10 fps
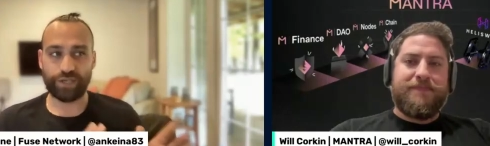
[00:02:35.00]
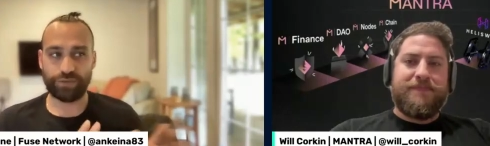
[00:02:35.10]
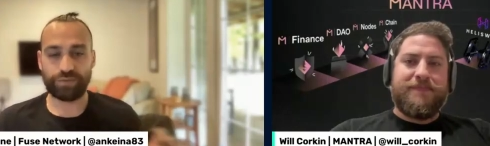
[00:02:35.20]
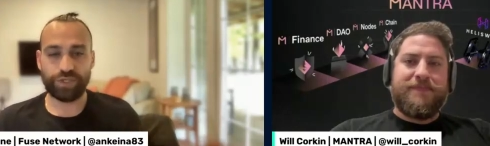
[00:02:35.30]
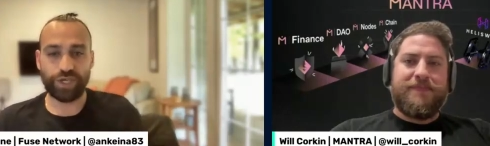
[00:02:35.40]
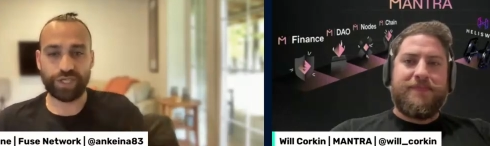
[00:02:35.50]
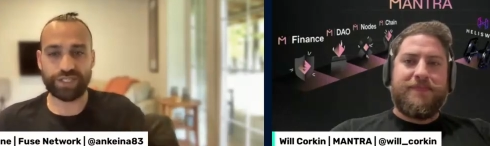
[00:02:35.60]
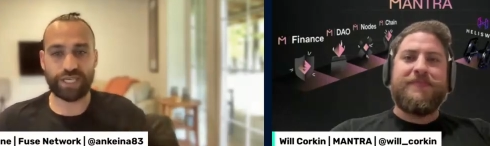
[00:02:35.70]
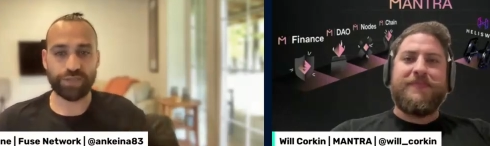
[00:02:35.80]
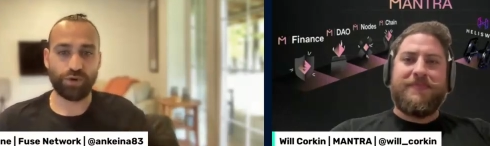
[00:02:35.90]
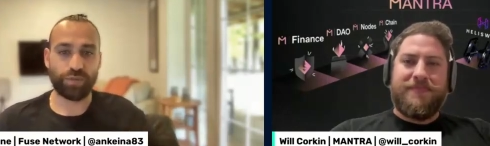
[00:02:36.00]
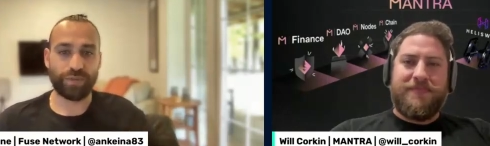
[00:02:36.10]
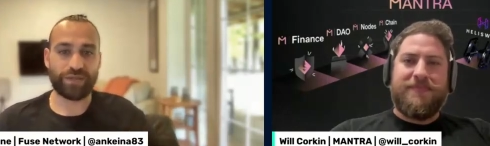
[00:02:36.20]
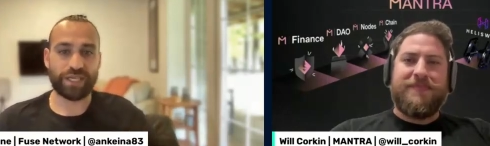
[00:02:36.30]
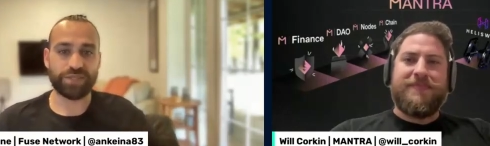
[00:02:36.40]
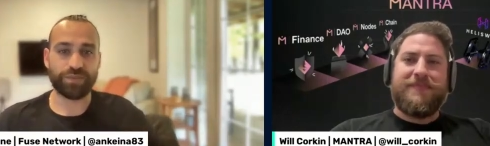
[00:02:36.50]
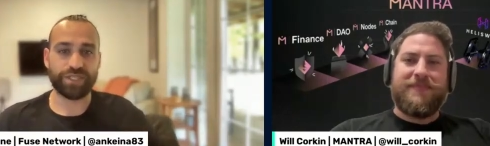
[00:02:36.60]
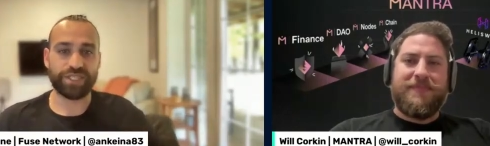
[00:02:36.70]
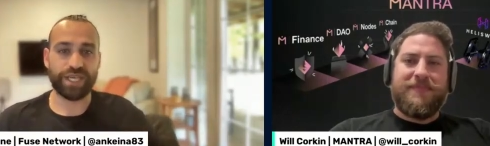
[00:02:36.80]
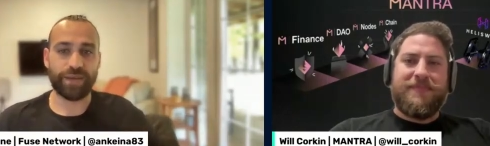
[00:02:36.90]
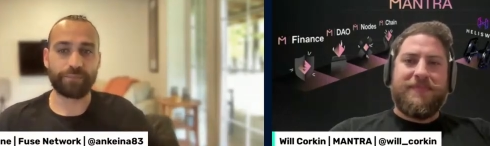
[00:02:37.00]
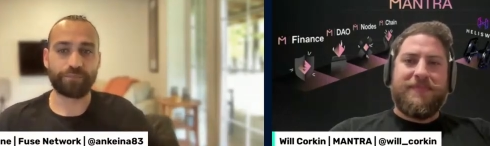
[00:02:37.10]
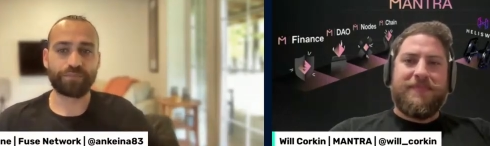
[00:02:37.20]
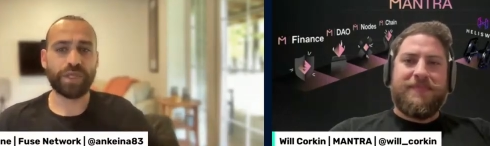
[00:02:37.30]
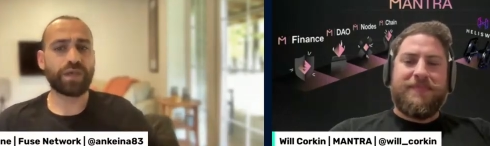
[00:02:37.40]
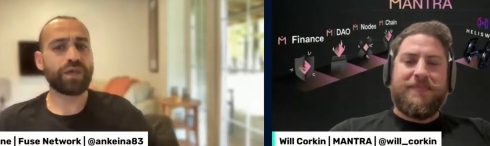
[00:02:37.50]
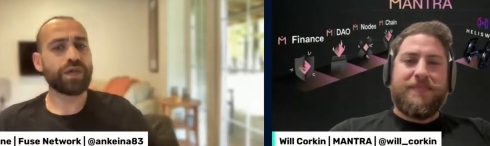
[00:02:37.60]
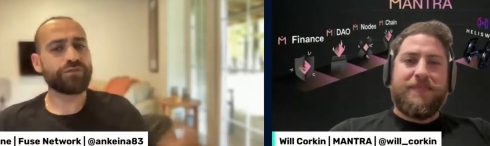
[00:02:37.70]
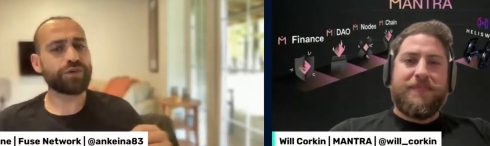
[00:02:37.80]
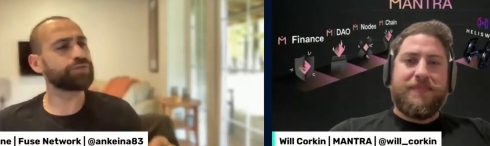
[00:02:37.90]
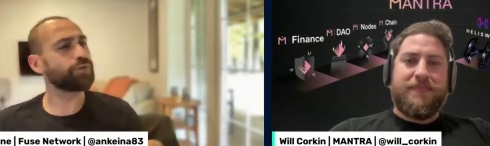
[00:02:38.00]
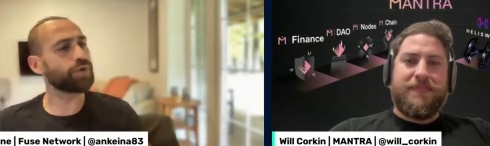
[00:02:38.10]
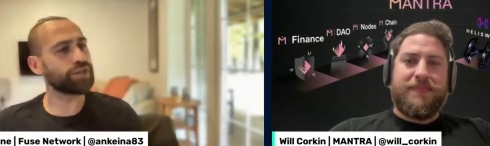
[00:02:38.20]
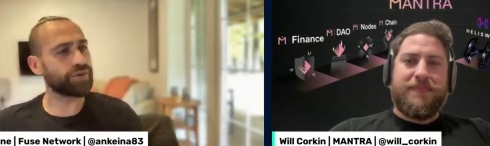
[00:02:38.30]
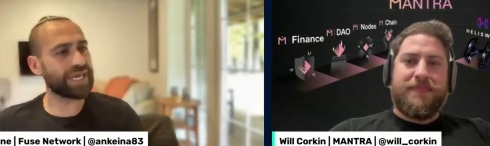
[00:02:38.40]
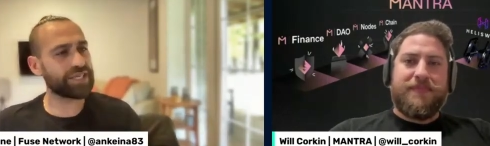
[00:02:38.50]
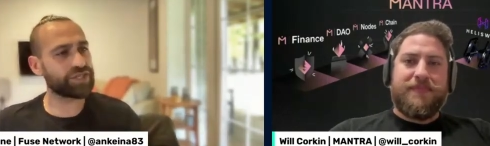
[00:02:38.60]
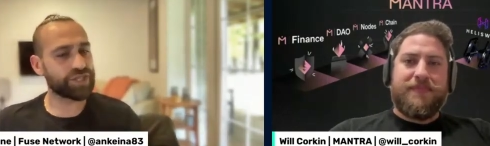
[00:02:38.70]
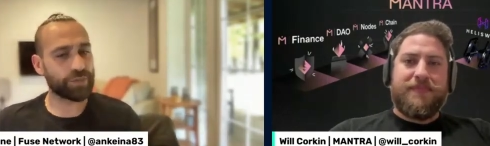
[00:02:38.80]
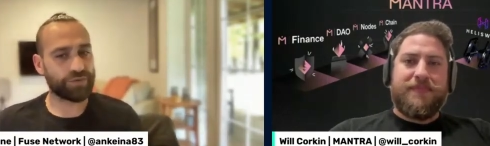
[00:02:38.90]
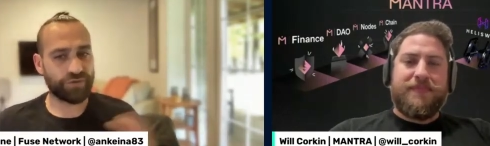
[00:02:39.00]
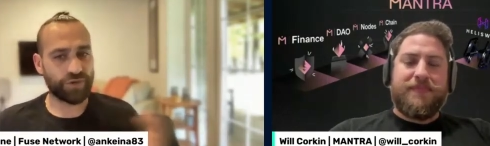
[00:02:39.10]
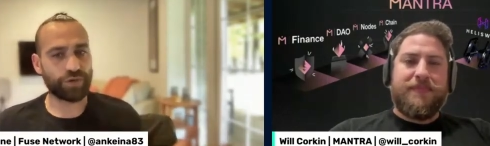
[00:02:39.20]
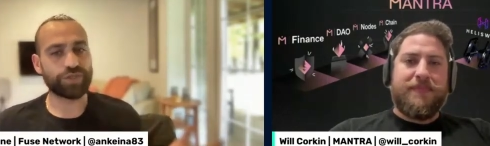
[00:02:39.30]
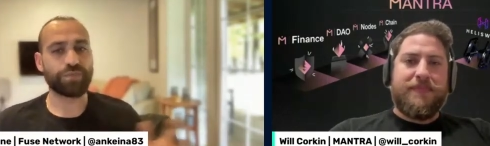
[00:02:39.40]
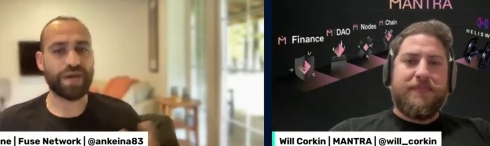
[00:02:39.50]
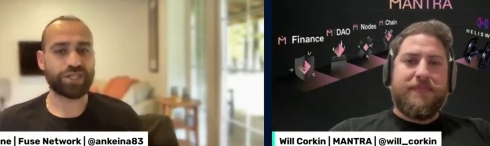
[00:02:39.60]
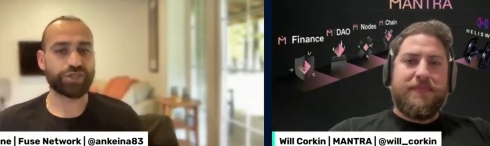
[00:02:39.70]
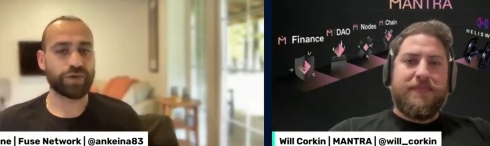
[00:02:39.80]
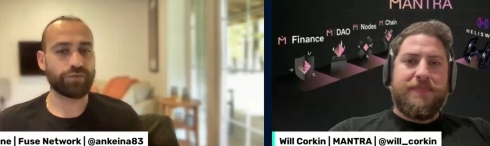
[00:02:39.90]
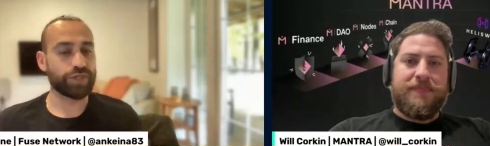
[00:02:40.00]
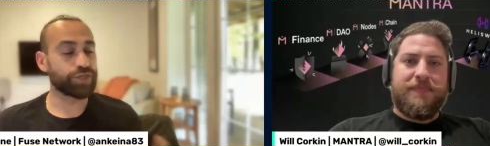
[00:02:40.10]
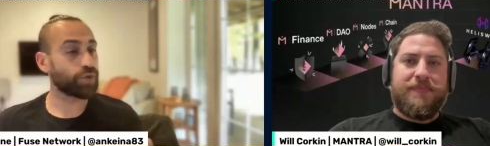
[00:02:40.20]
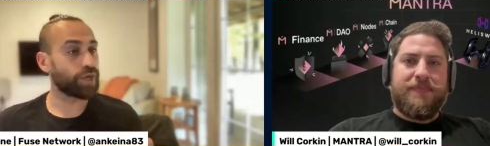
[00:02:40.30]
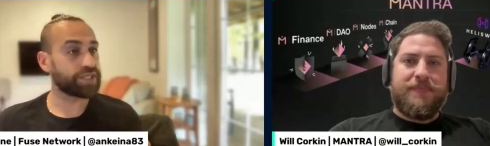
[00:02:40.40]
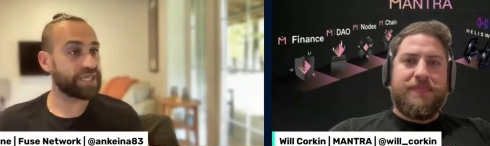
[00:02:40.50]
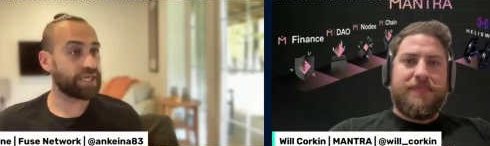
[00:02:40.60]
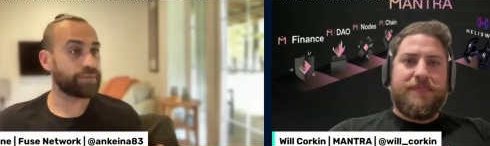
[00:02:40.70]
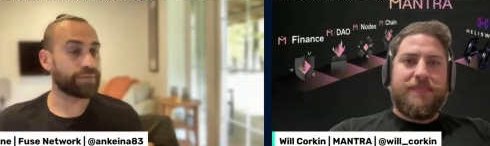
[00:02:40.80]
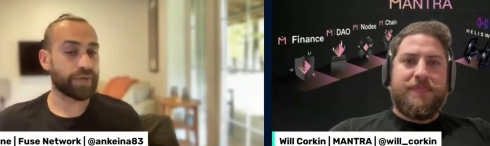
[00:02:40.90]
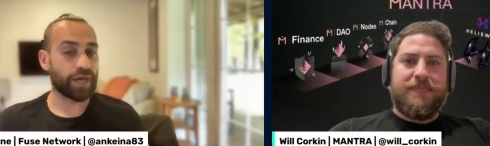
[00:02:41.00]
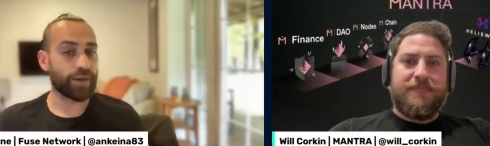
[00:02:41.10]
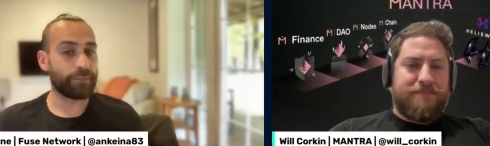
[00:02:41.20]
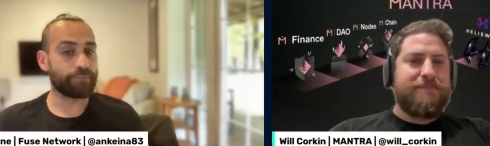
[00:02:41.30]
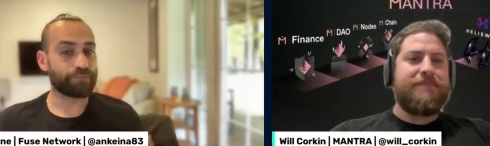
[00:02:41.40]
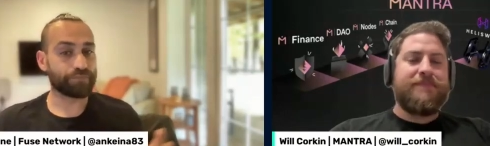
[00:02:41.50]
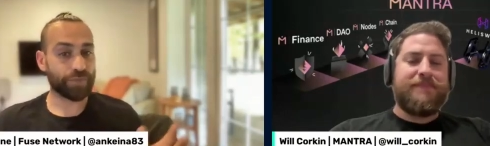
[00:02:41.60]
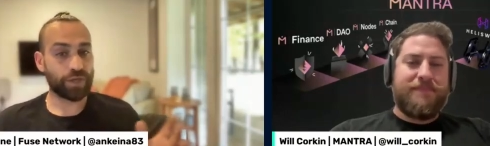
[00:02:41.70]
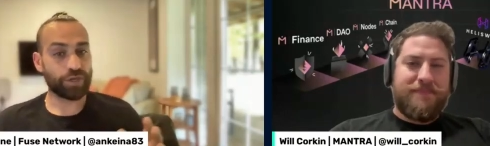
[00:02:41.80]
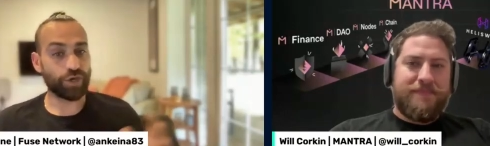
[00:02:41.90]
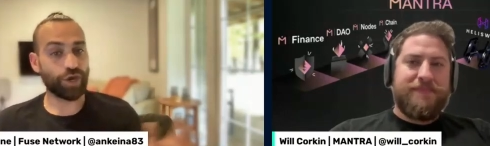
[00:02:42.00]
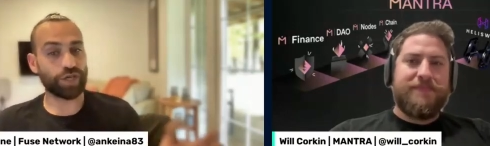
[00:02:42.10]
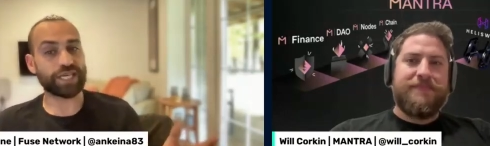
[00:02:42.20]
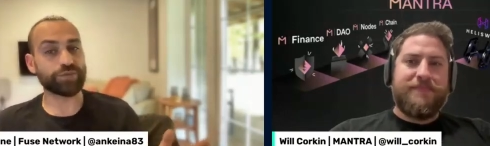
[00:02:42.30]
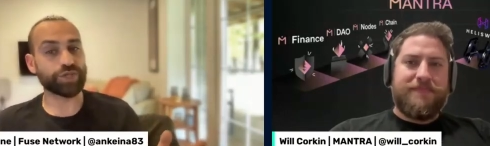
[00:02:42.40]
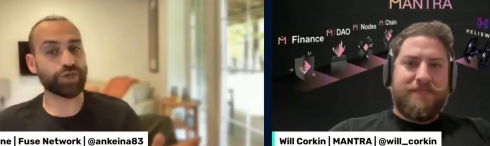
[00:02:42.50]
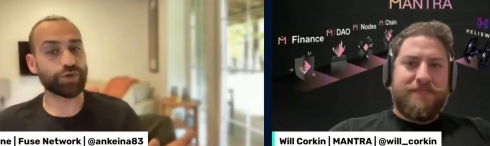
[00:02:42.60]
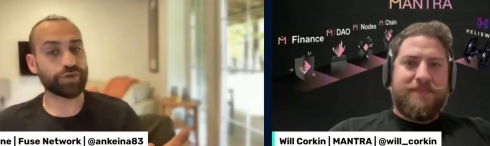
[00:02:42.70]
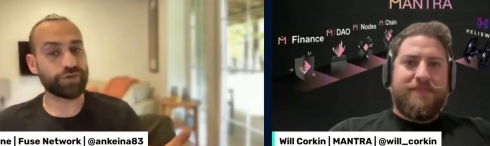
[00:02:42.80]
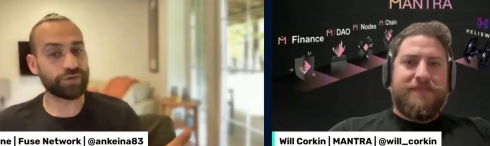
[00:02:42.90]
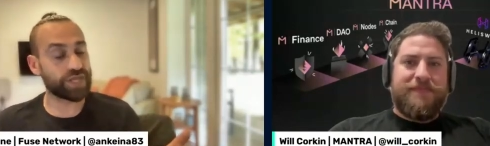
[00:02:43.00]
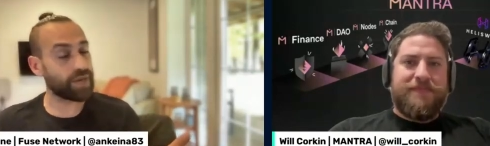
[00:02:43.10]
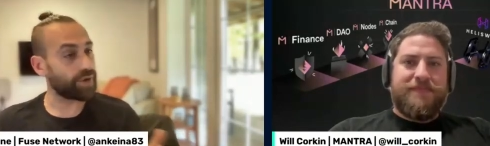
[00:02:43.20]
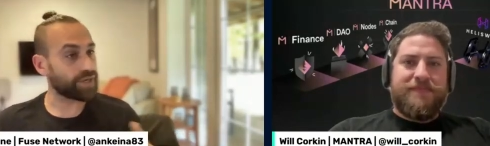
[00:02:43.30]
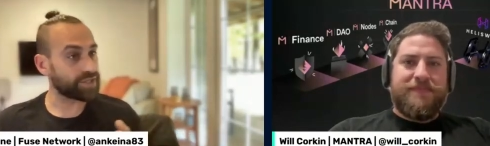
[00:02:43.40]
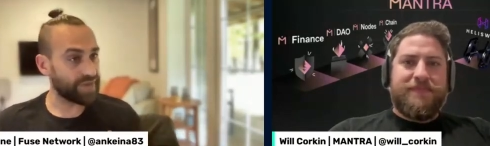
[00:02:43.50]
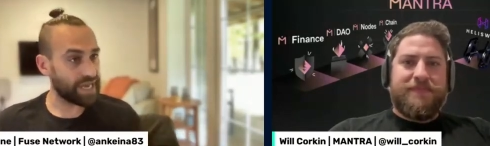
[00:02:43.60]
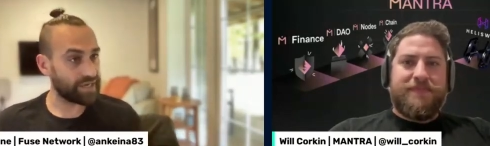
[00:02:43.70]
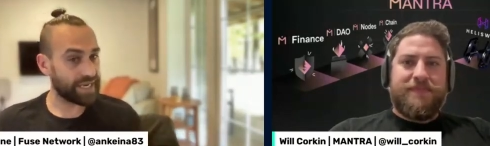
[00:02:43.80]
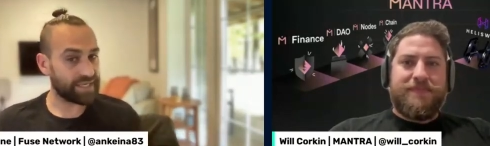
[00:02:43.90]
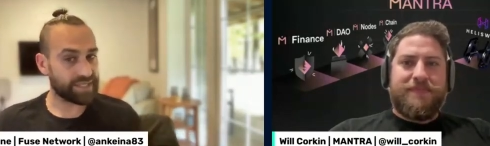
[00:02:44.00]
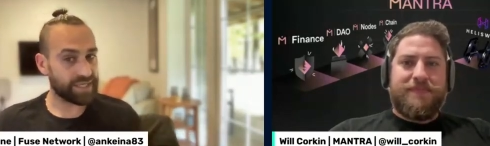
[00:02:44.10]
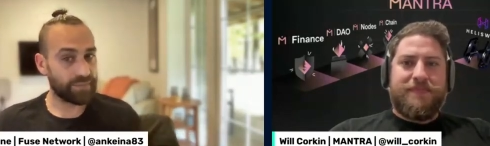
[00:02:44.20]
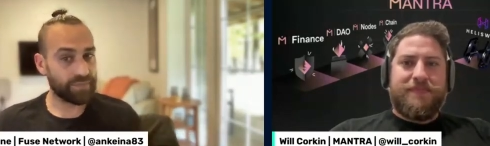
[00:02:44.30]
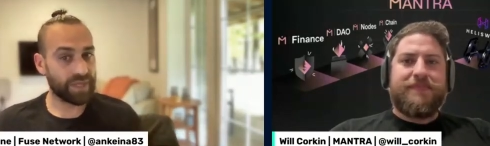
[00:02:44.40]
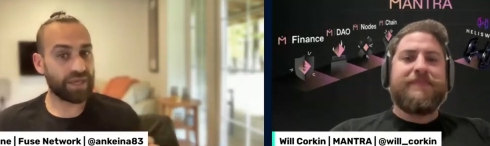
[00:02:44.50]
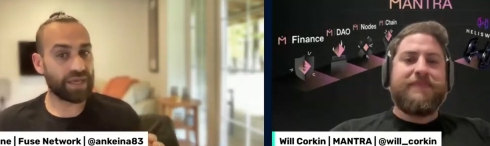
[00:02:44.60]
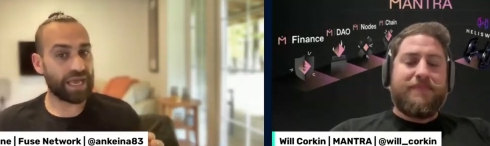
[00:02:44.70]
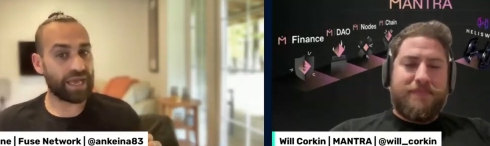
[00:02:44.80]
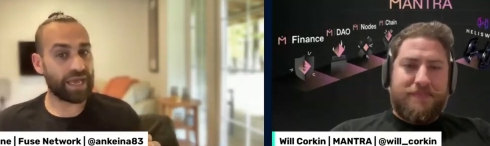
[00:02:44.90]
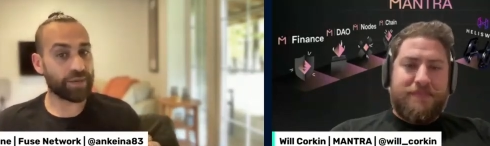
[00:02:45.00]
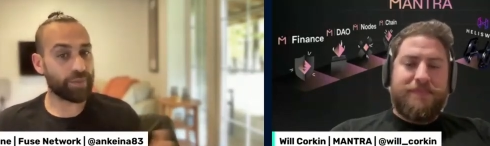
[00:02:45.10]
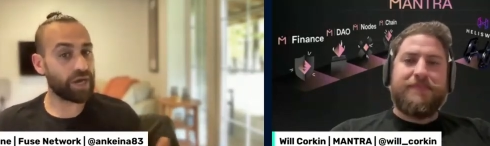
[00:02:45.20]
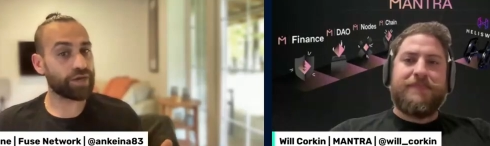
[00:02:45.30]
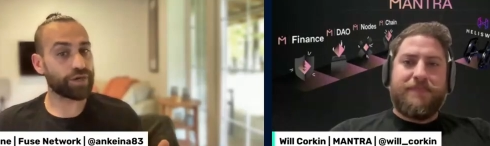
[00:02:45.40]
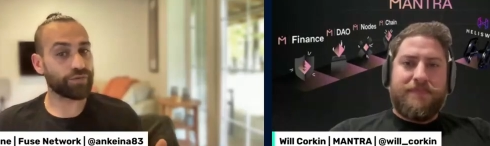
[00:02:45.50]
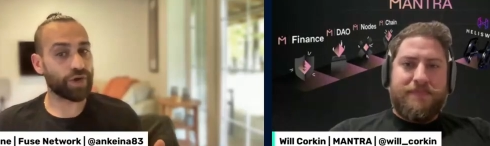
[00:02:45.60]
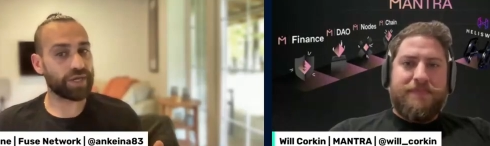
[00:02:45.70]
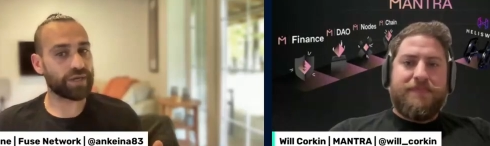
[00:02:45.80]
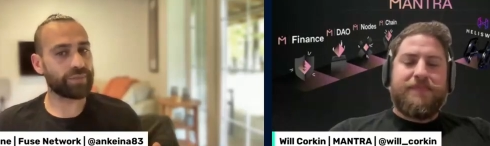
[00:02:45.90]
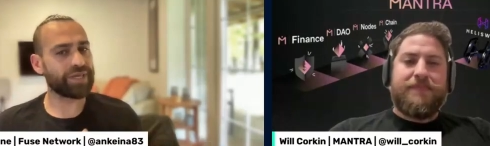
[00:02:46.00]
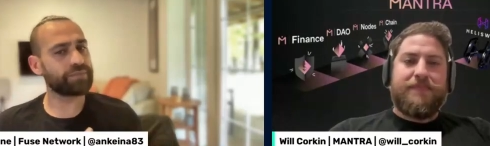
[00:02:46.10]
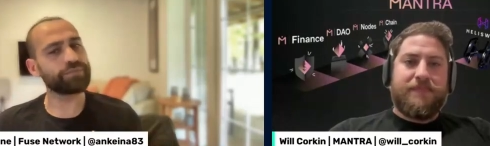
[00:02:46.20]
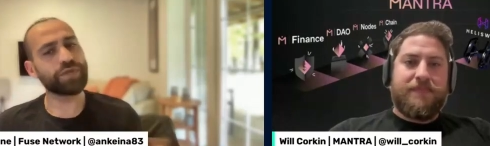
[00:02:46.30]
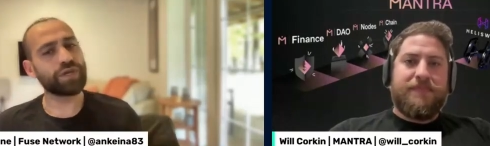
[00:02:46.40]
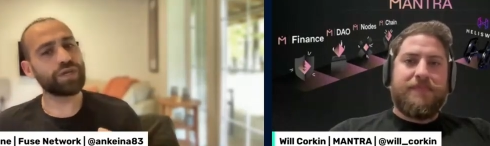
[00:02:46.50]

Speaker 1: so you can tell us more about this. But um, first of all, like the relationship with Fuse and Mantra, it runs quite deep. Um, mm -hmm. You guys help secure the Fuse network as a validator uh, and a partner, right? I mean,